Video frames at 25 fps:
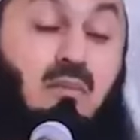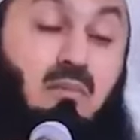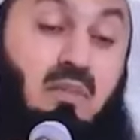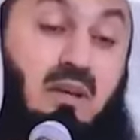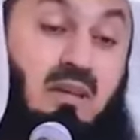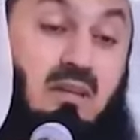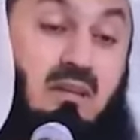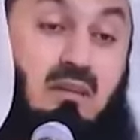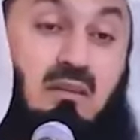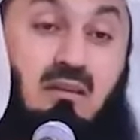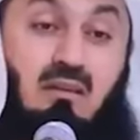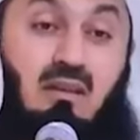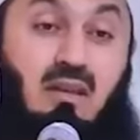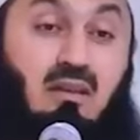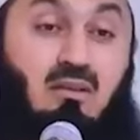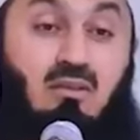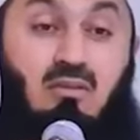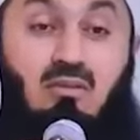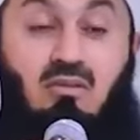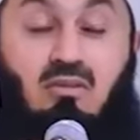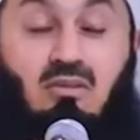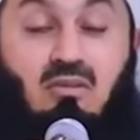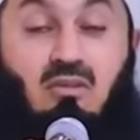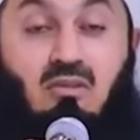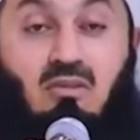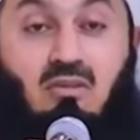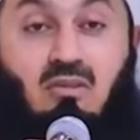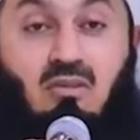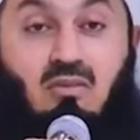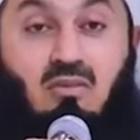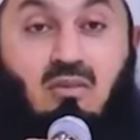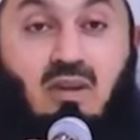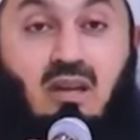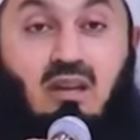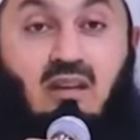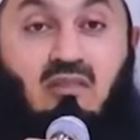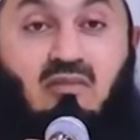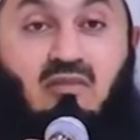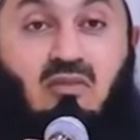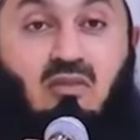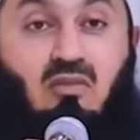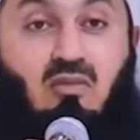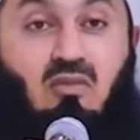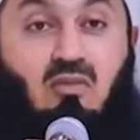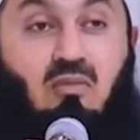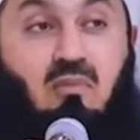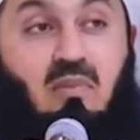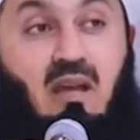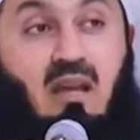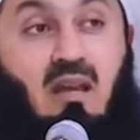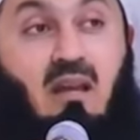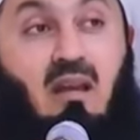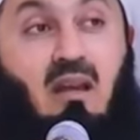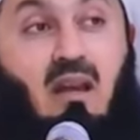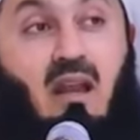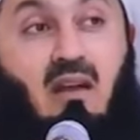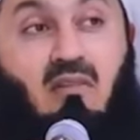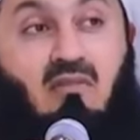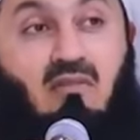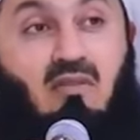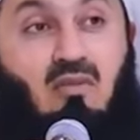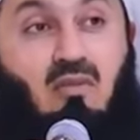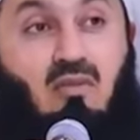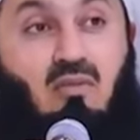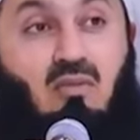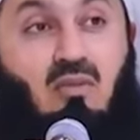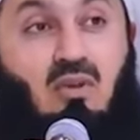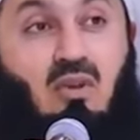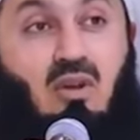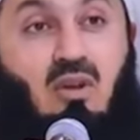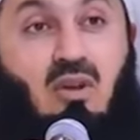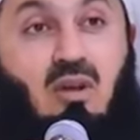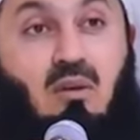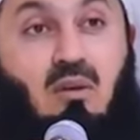but they don't know you. And a few may love you